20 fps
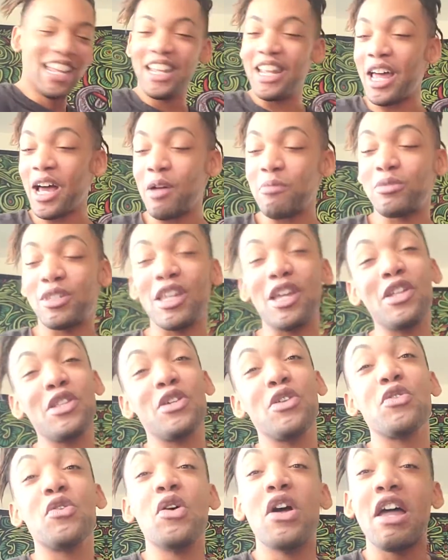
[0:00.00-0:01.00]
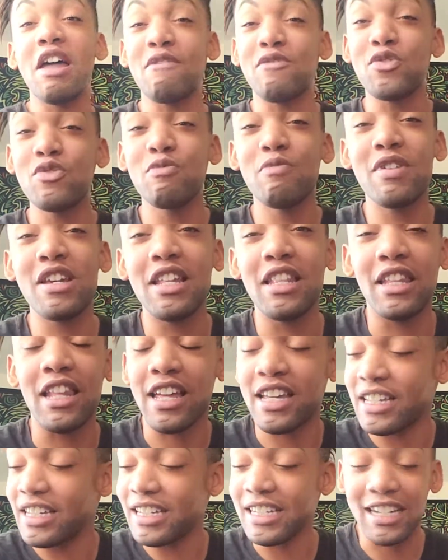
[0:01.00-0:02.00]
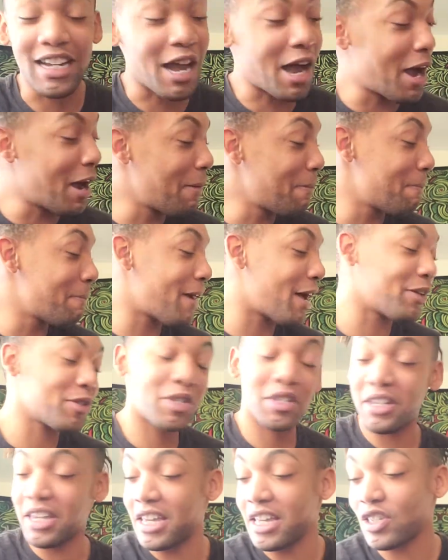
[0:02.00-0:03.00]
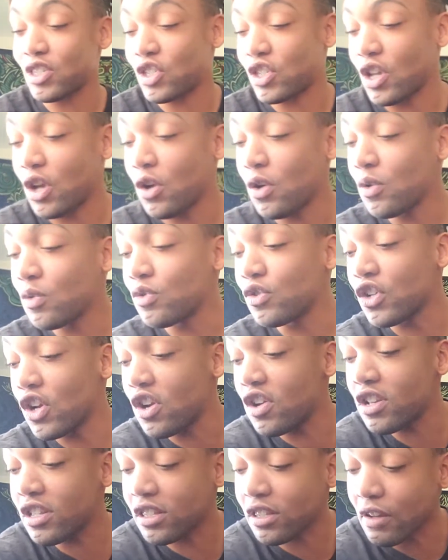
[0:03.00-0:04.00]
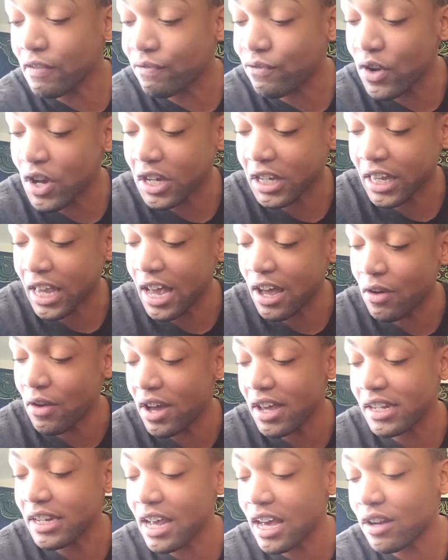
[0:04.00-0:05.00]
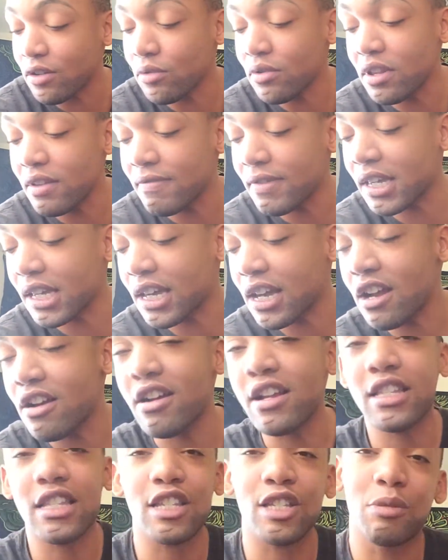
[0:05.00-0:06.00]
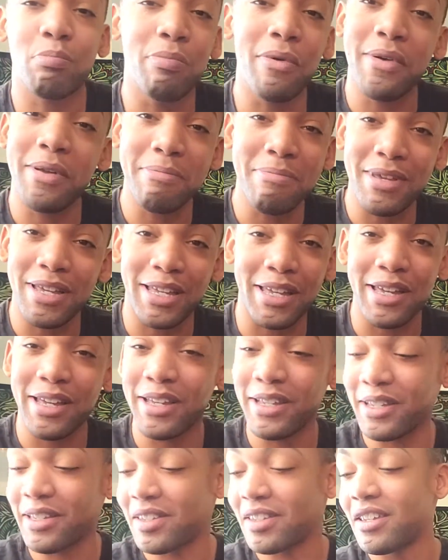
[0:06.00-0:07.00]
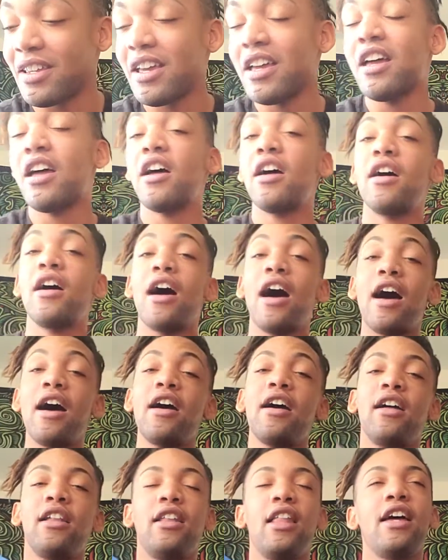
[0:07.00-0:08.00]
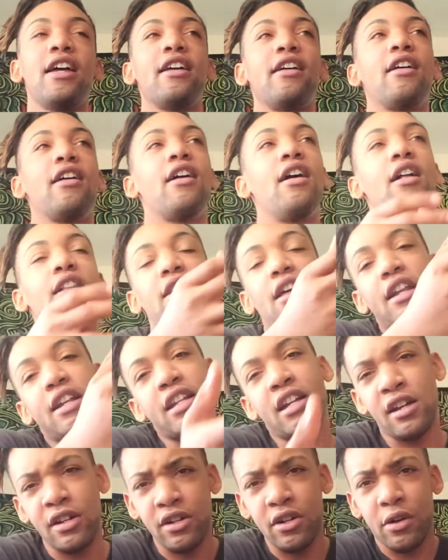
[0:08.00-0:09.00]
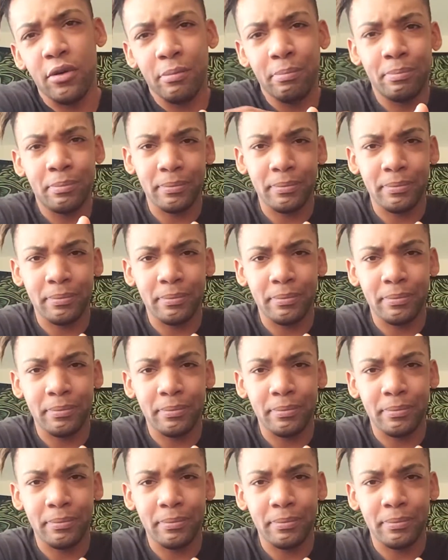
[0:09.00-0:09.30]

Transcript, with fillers: Like I'm telling you, if you read like I'm about to get so nerded the fuck out and I don't even care at this point because I like a lot of y'all know